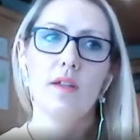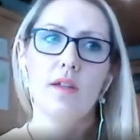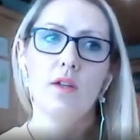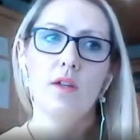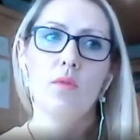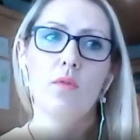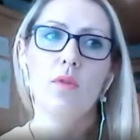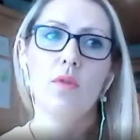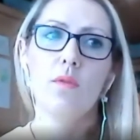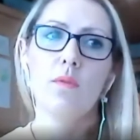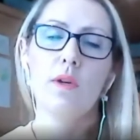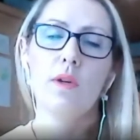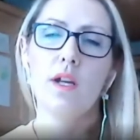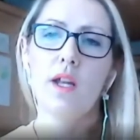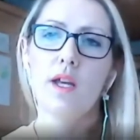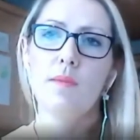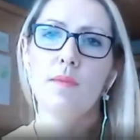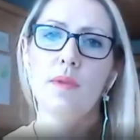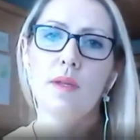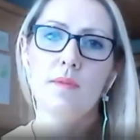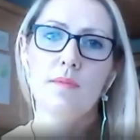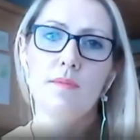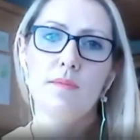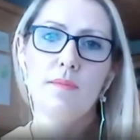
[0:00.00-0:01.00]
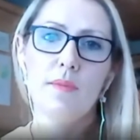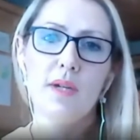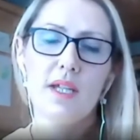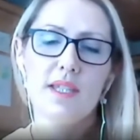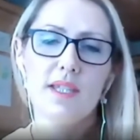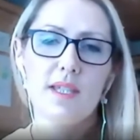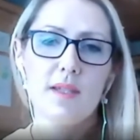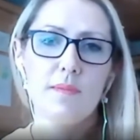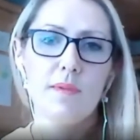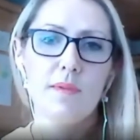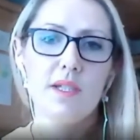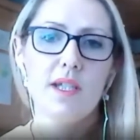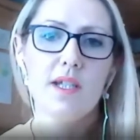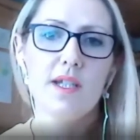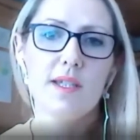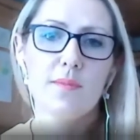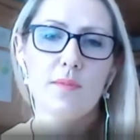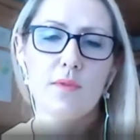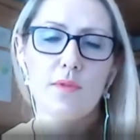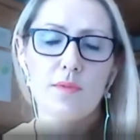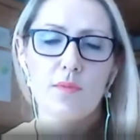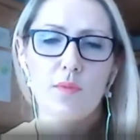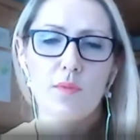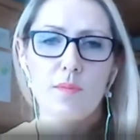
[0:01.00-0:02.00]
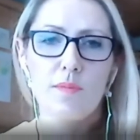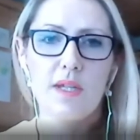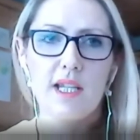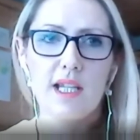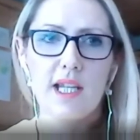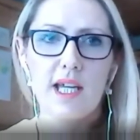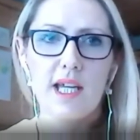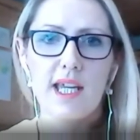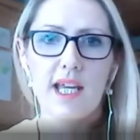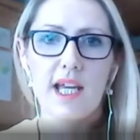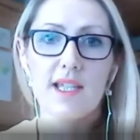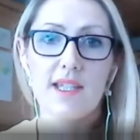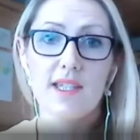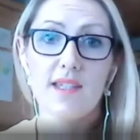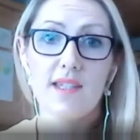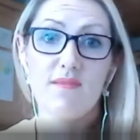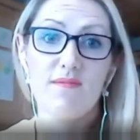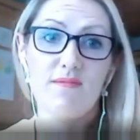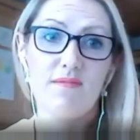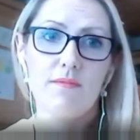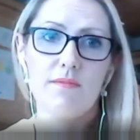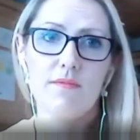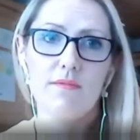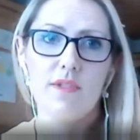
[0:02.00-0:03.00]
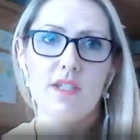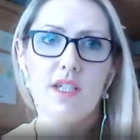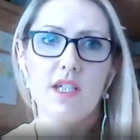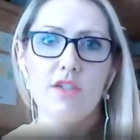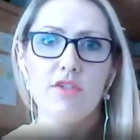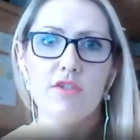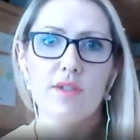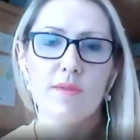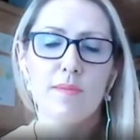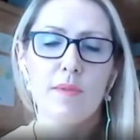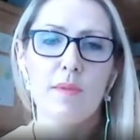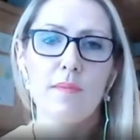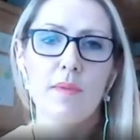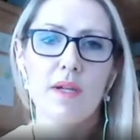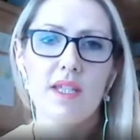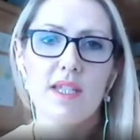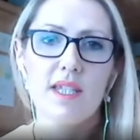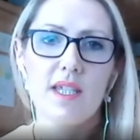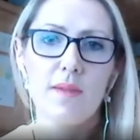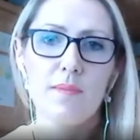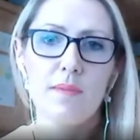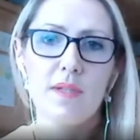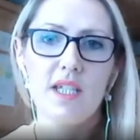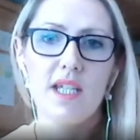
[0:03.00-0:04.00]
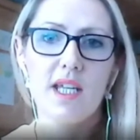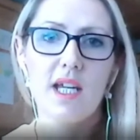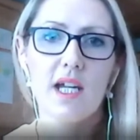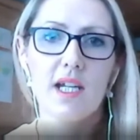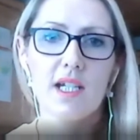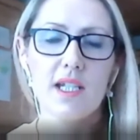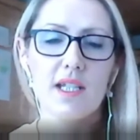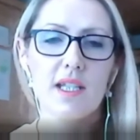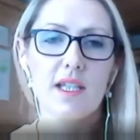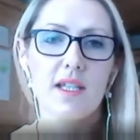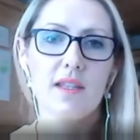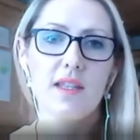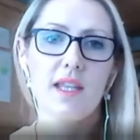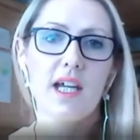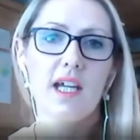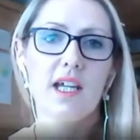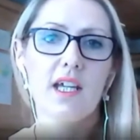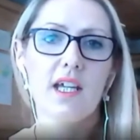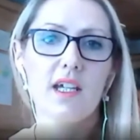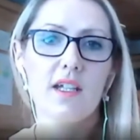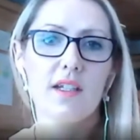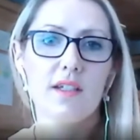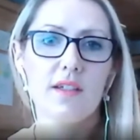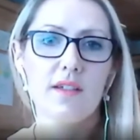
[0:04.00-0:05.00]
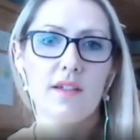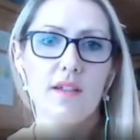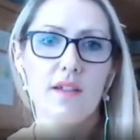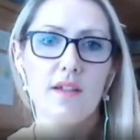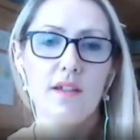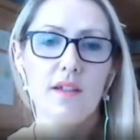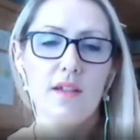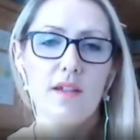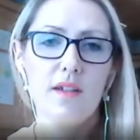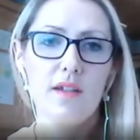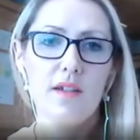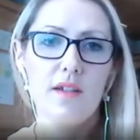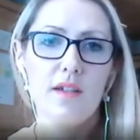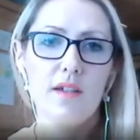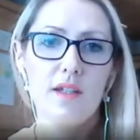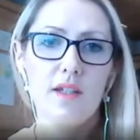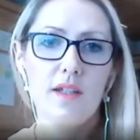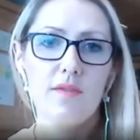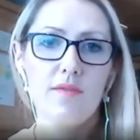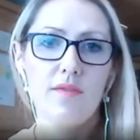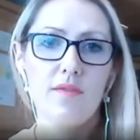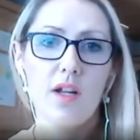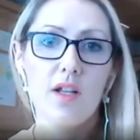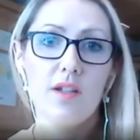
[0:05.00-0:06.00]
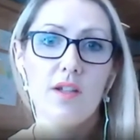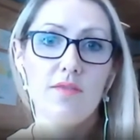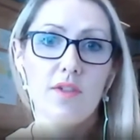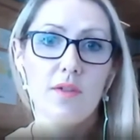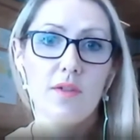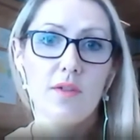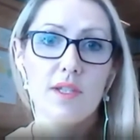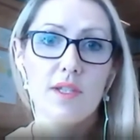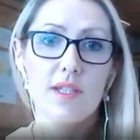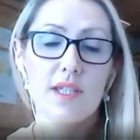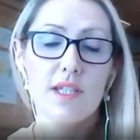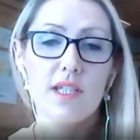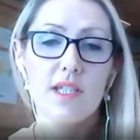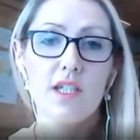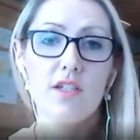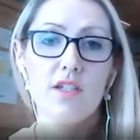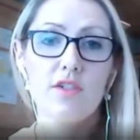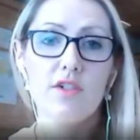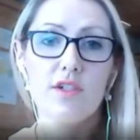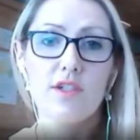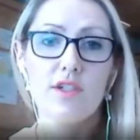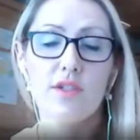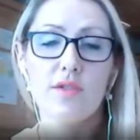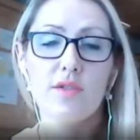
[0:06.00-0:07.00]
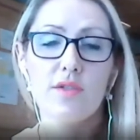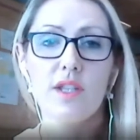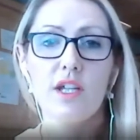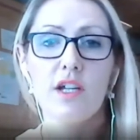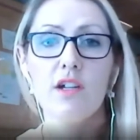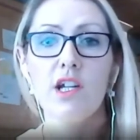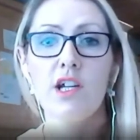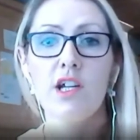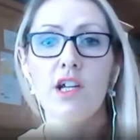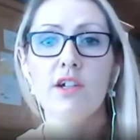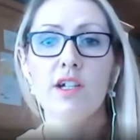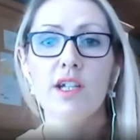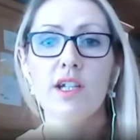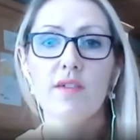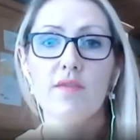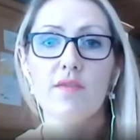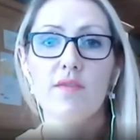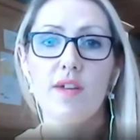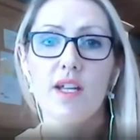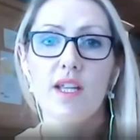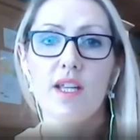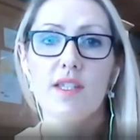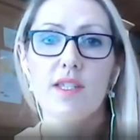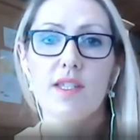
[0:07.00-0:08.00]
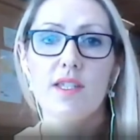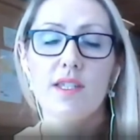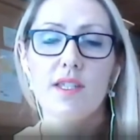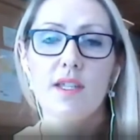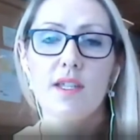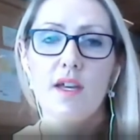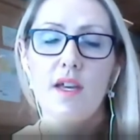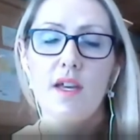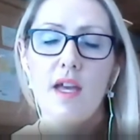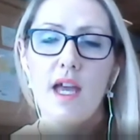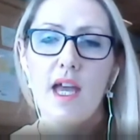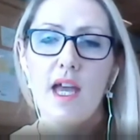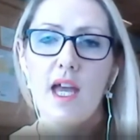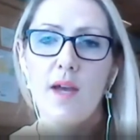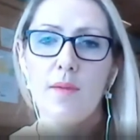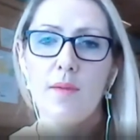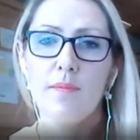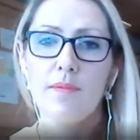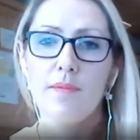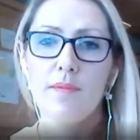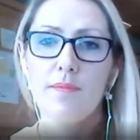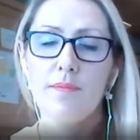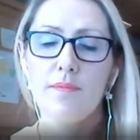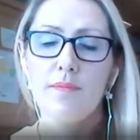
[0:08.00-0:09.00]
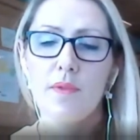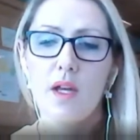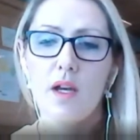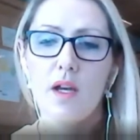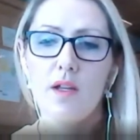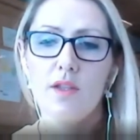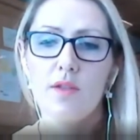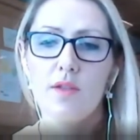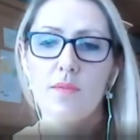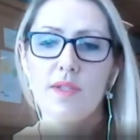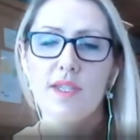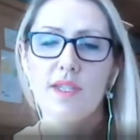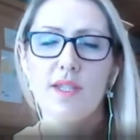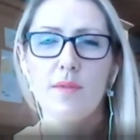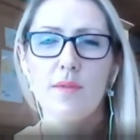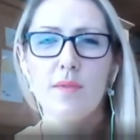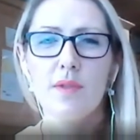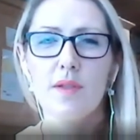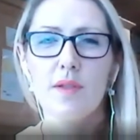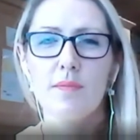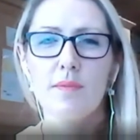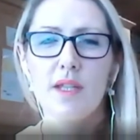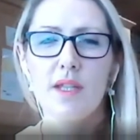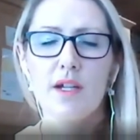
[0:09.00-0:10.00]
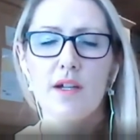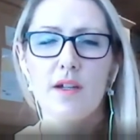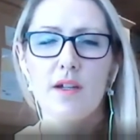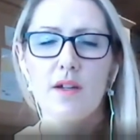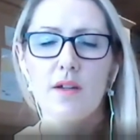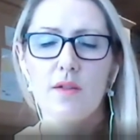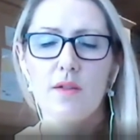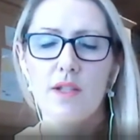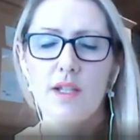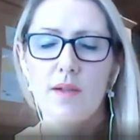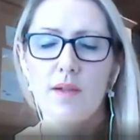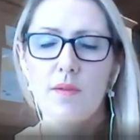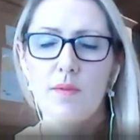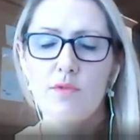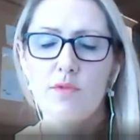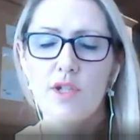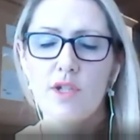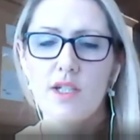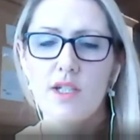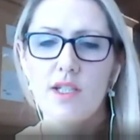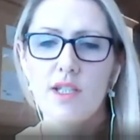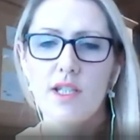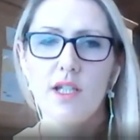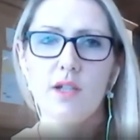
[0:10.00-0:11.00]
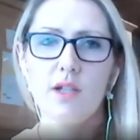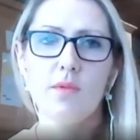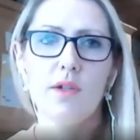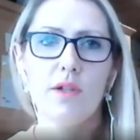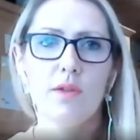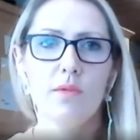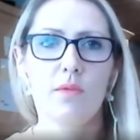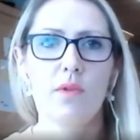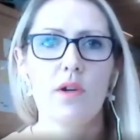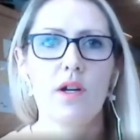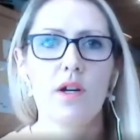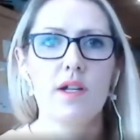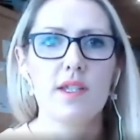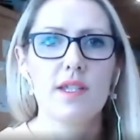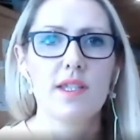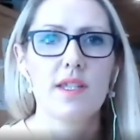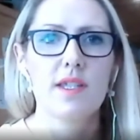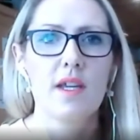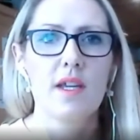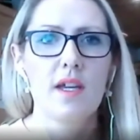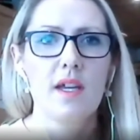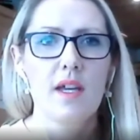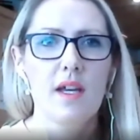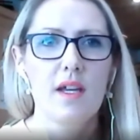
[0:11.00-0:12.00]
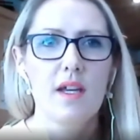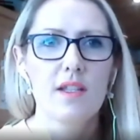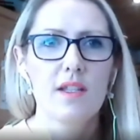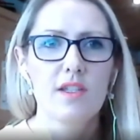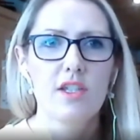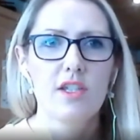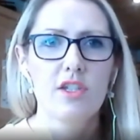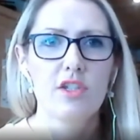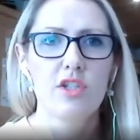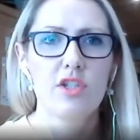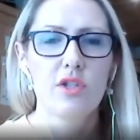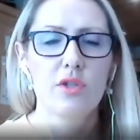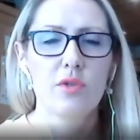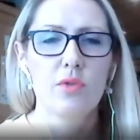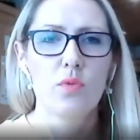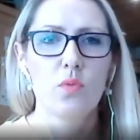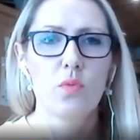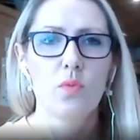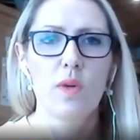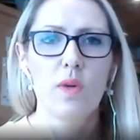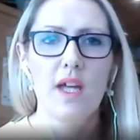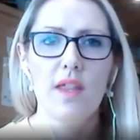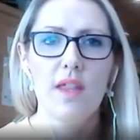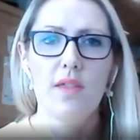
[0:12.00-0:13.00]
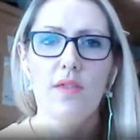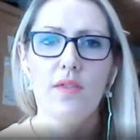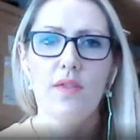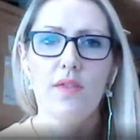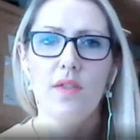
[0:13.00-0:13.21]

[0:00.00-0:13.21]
Well, what I mean by CPD, I suppose, would be, like, as teachers mean by CPD, anything that can evolve you as a teacher. So their learning events, there was some of them there, I'm trying to think what it was, to do with,